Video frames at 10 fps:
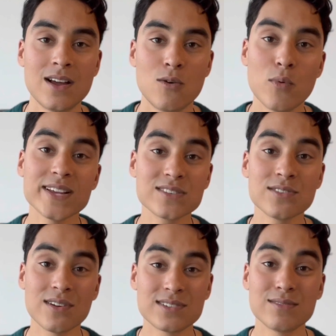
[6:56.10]

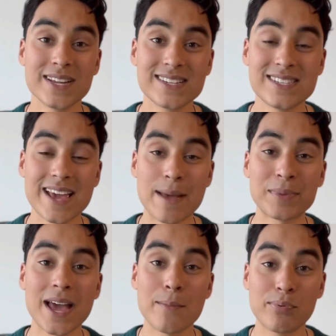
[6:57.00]
Western also takes the
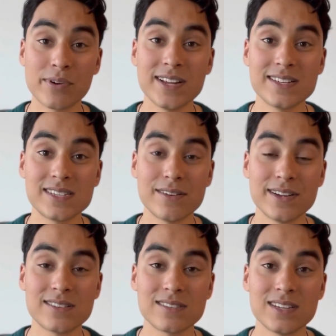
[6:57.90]
MCAT pretty
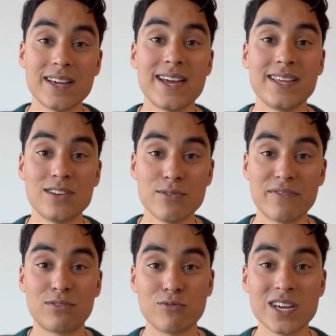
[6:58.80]
seriously, and they do
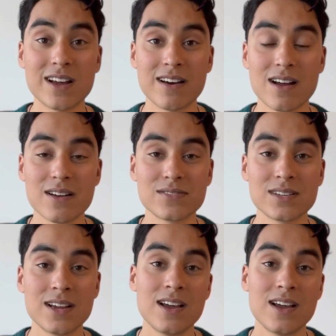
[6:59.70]
have 3 cutoffs.